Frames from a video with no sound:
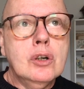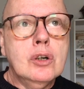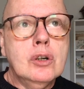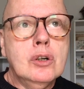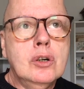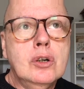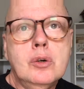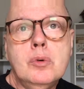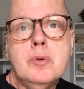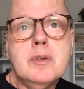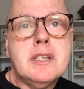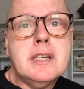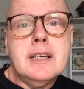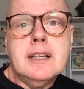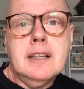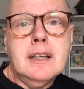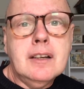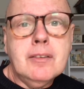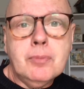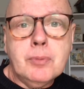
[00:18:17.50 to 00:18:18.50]
who was he
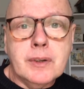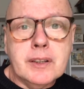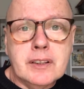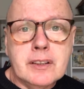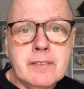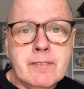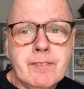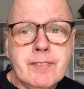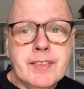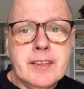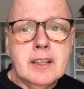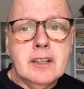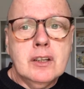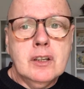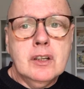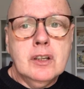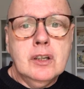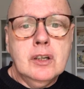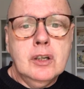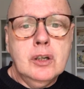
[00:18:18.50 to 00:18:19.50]
in love with?
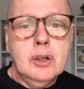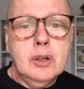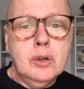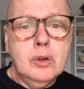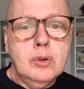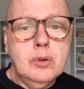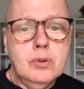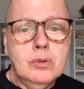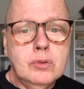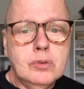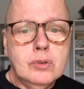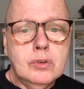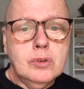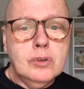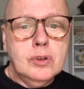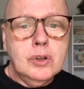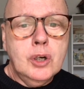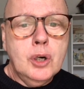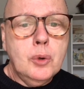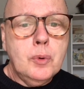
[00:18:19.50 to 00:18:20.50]
Who
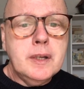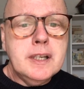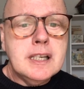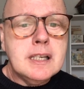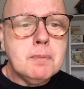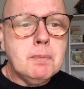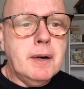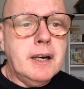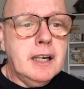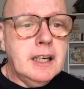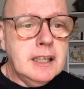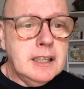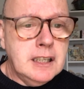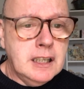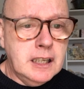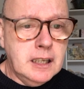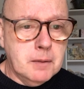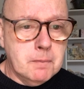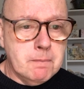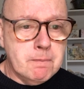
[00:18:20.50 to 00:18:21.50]
inspired
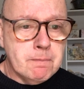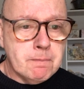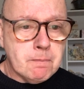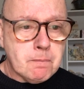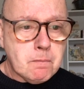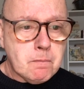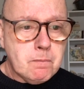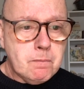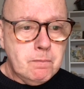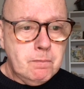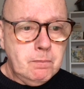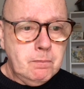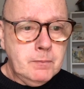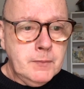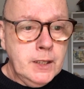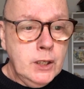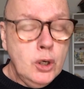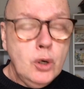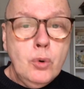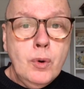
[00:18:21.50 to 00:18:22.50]
him?
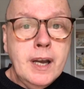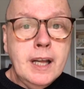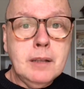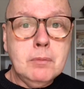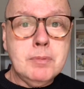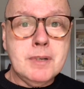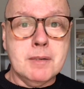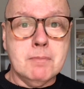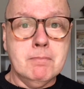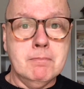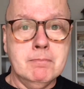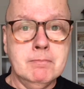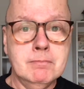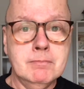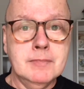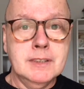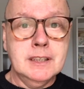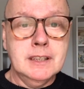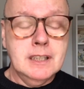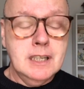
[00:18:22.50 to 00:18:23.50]
Who helped him?
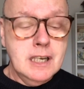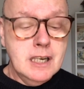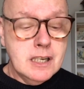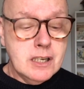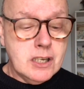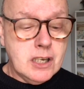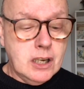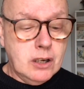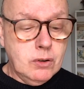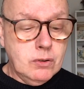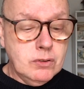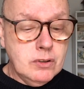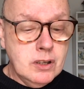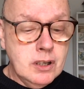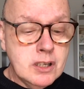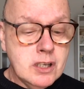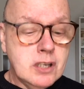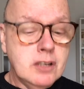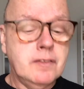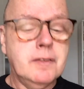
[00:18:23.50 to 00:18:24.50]
So
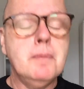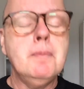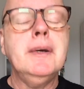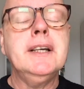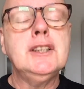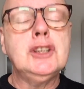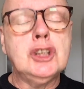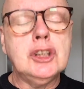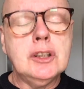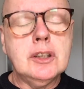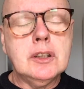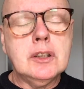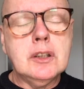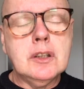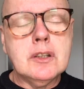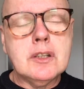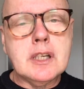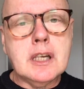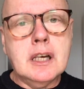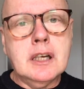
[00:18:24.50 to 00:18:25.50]
for me,
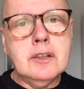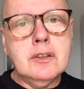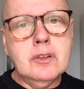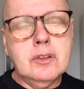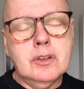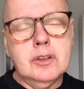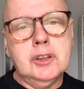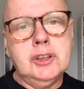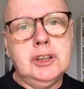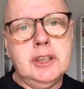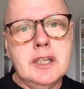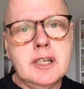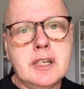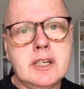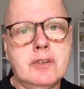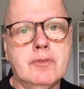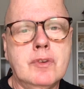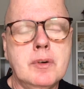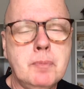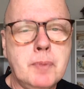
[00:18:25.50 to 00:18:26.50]
journals are not
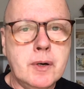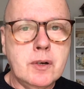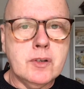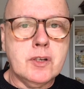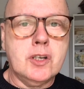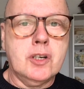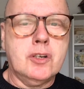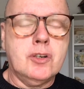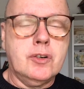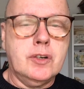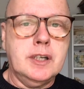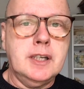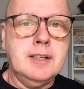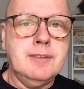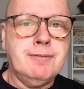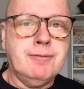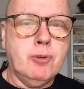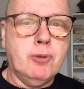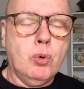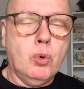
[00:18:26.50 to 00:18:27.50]
just a repository
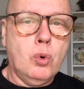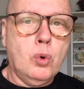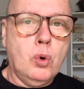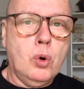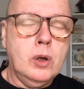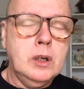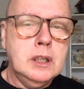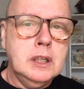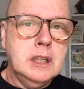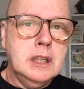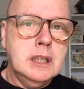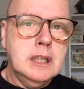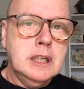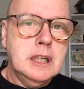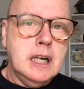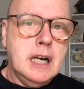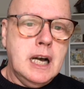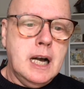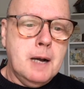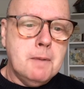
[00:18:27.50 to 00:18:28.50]
for
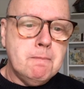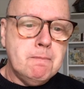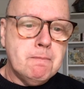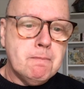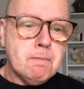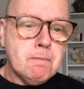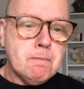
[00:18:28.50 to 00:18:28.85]
the